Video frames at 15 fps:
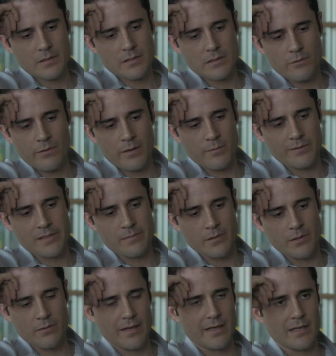toying with some
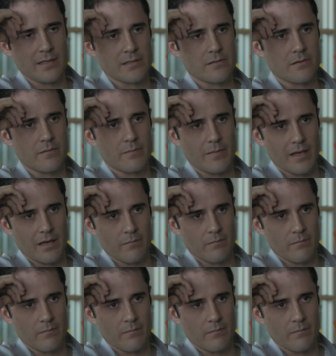new ideas, sort of in a